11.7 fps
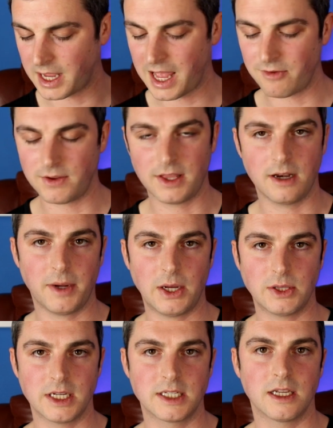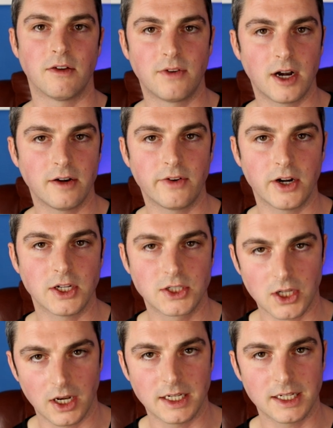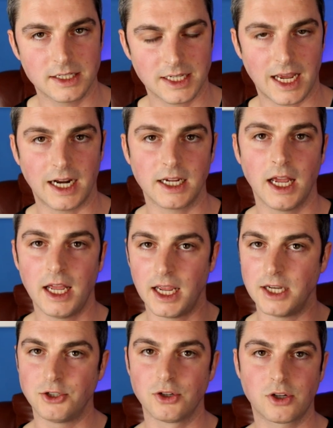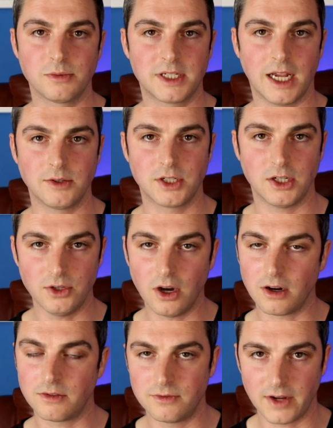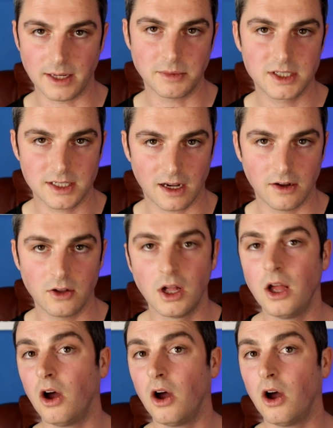Everything about this, a very solid tank. It just comes down to your vape style.